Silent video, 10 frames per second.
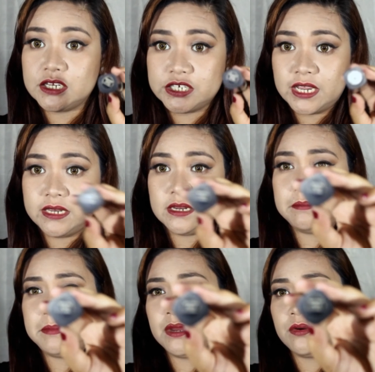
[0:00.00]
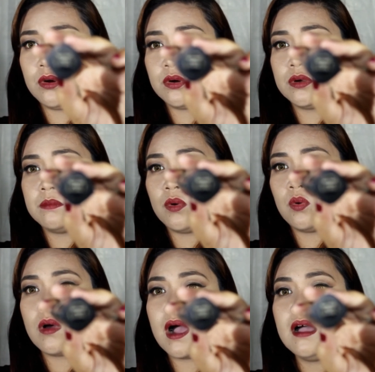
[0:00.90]
the shade Mirrored
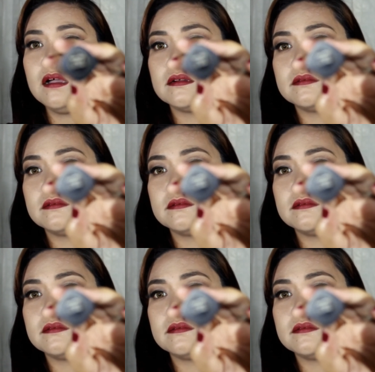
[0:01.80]
Mocha.